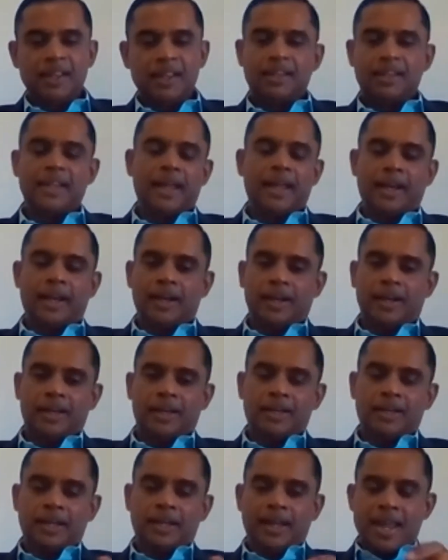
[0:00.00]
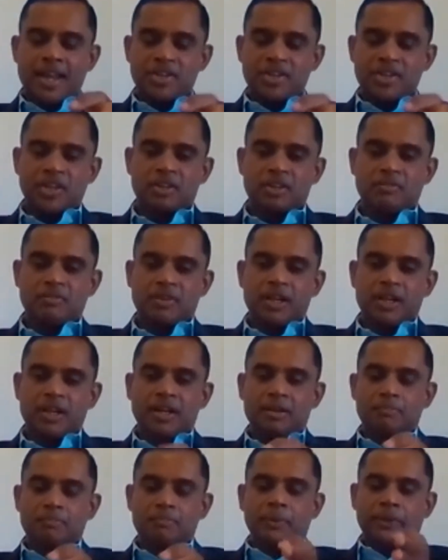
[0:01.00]
Then in the ancient
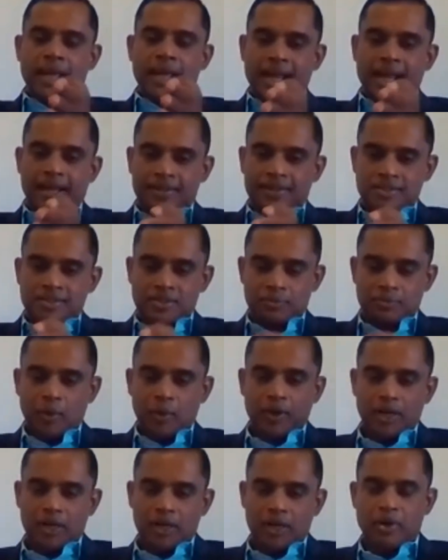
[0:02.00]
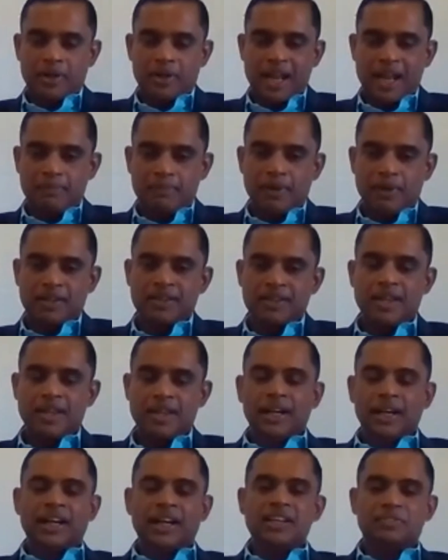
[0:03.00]
world, Buddha has spoken about habits.
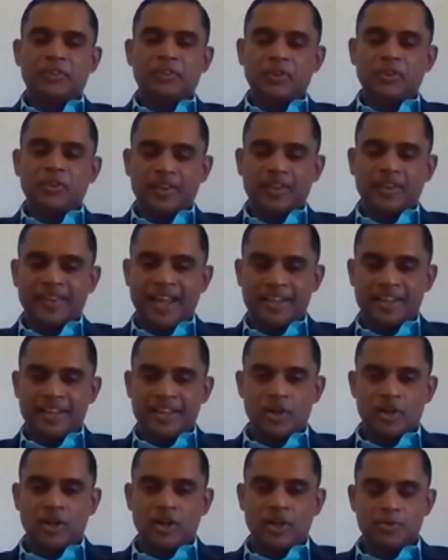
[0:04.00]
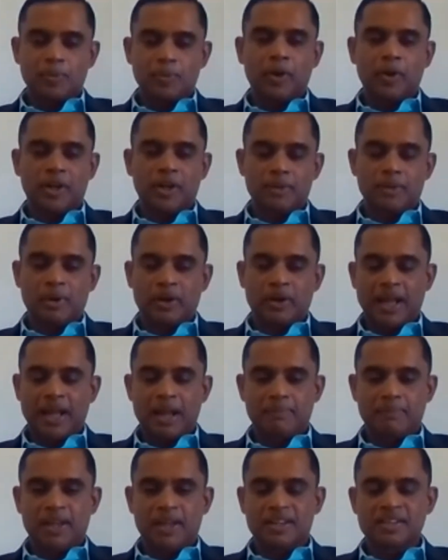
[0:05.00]
Confucius has talk, spoken about
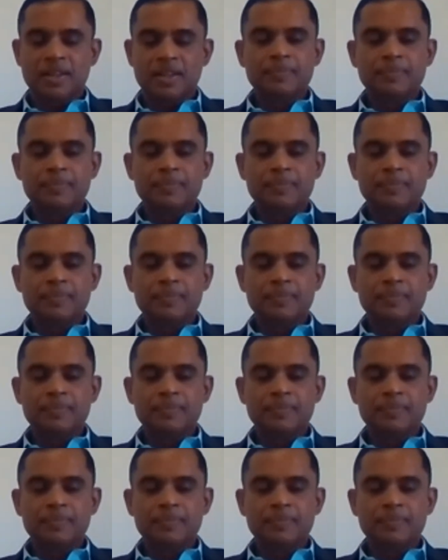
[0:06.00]
habits.